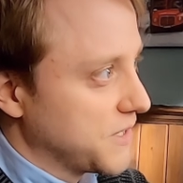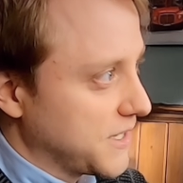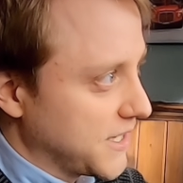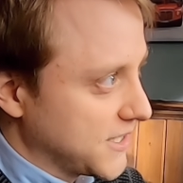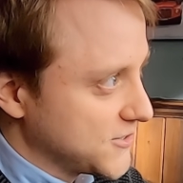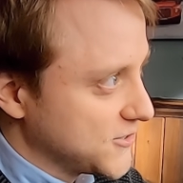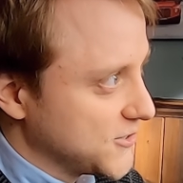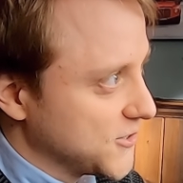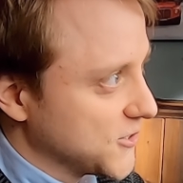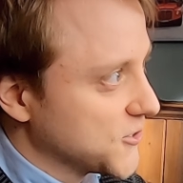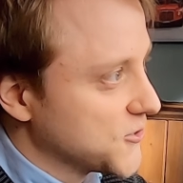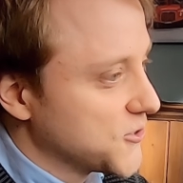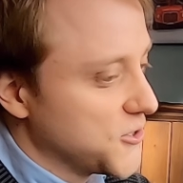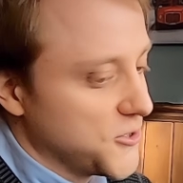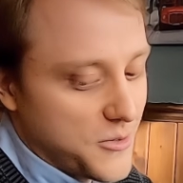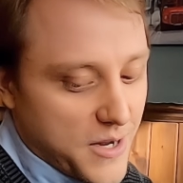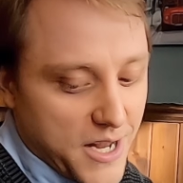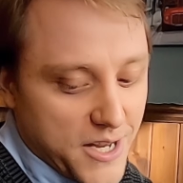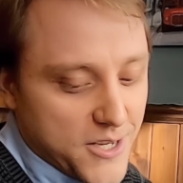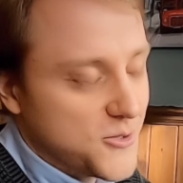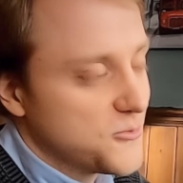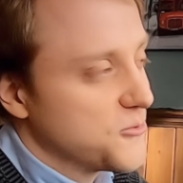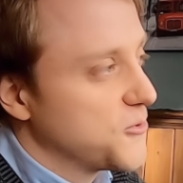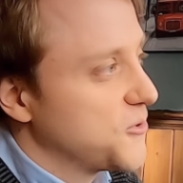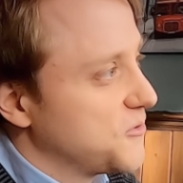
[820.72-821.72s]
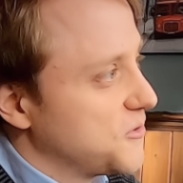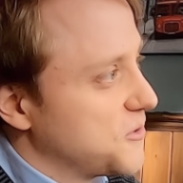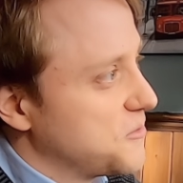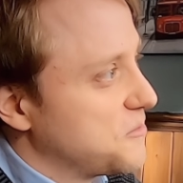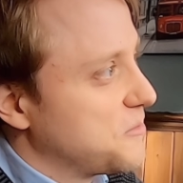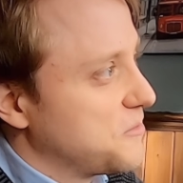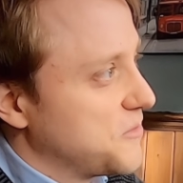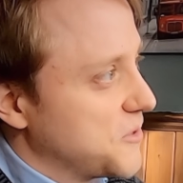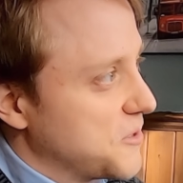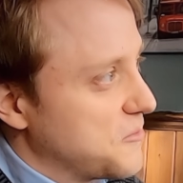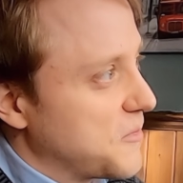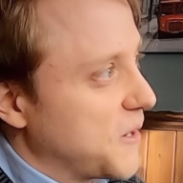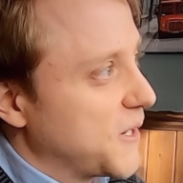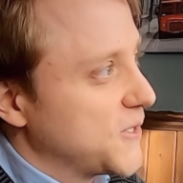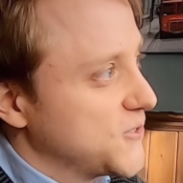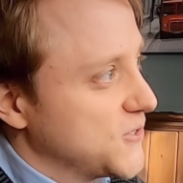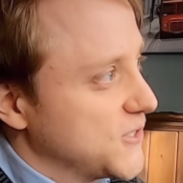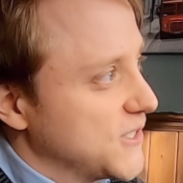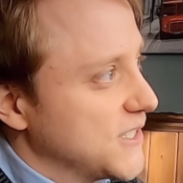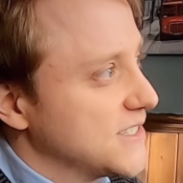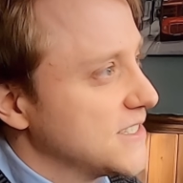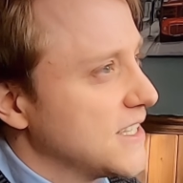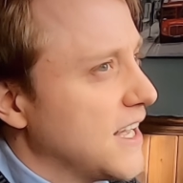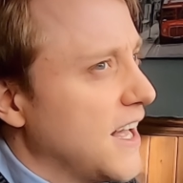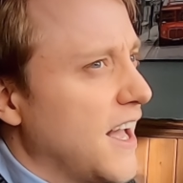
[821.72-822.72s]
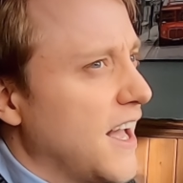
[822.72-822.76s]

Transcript: the cast and the crew and one of the badges.